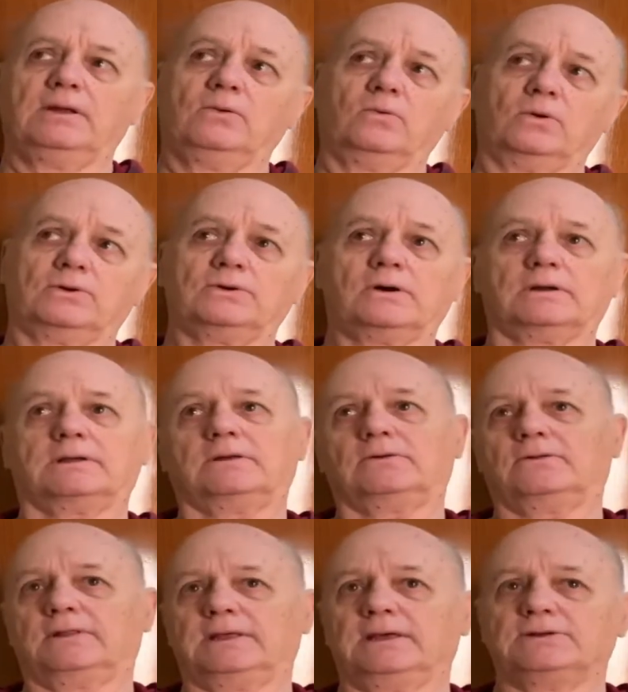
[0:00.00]
We're talking
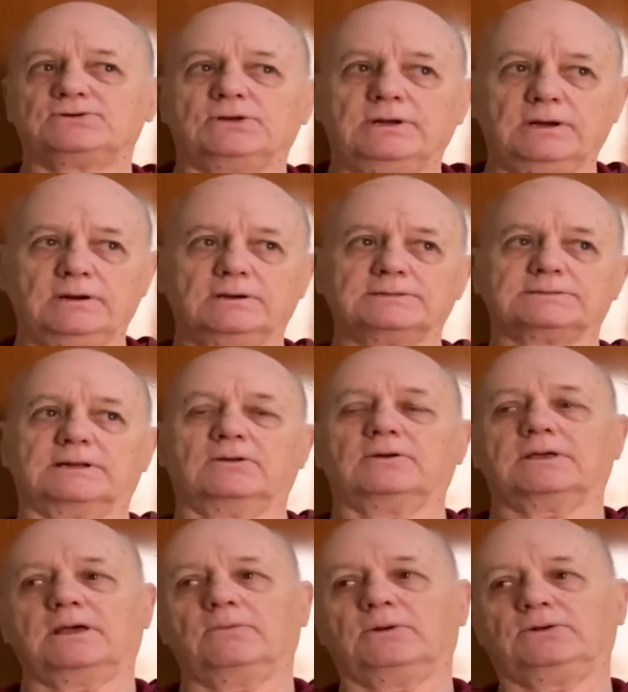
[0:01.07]
to the engineers, said,
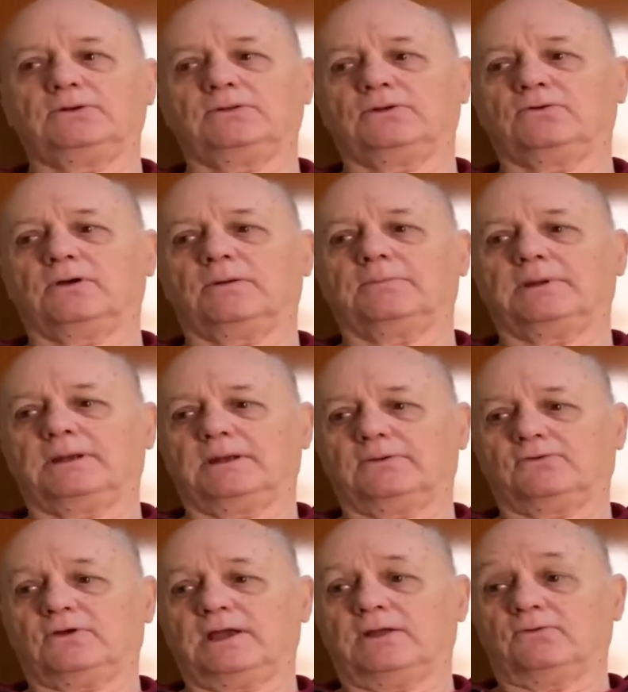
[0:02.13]
okay, we'll do the ground
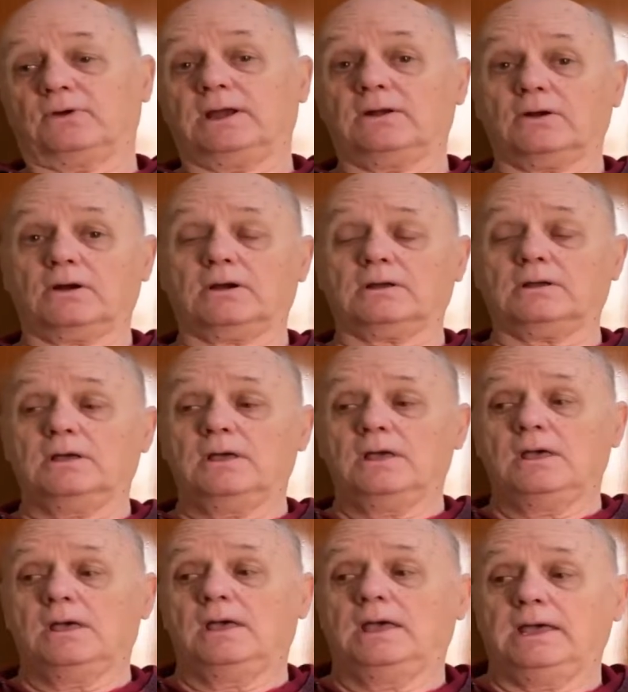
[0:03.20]
penetrating radar.
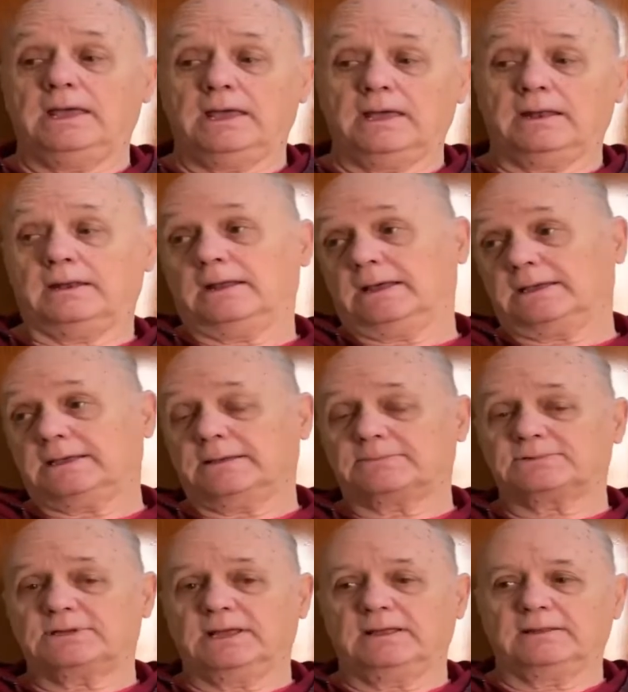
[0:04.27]
And I kept
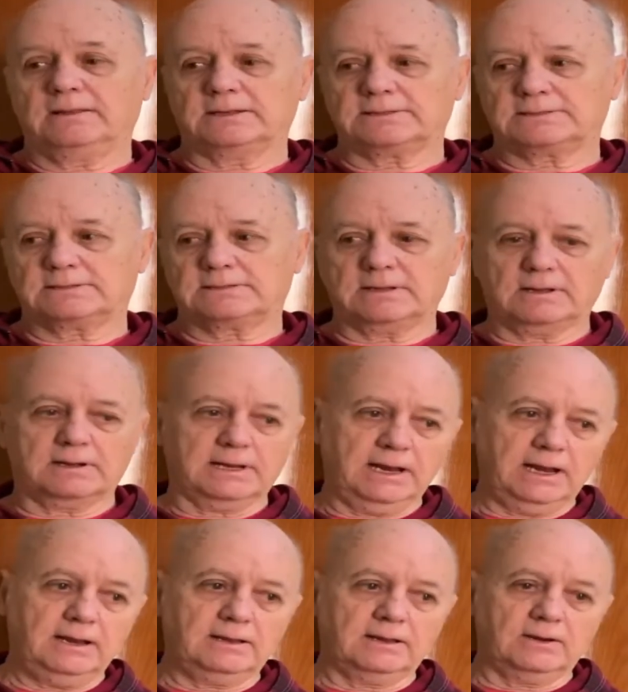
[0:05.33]
seeing this
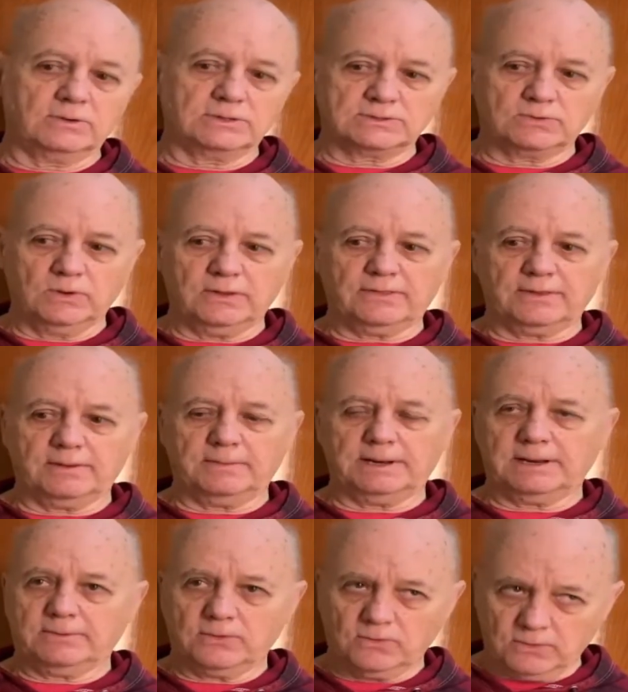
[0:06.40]
lady that was with them, and
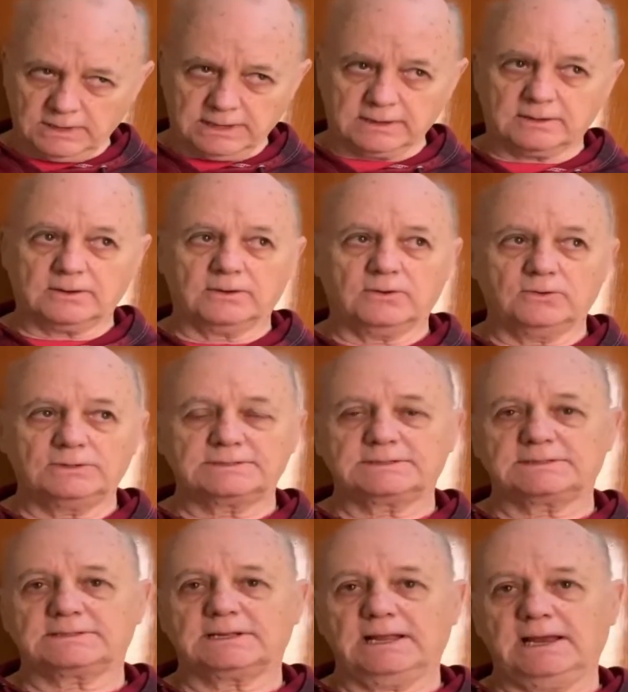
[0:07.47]
I'm going like, who's
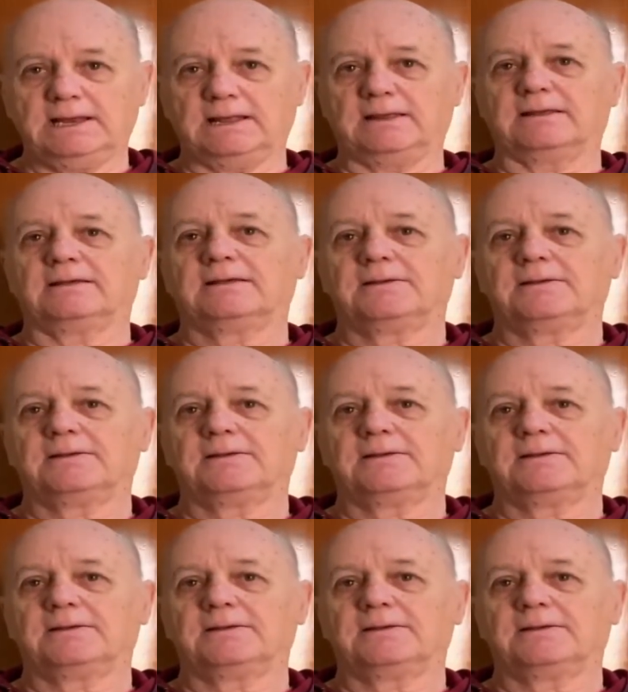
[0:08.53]
this lady?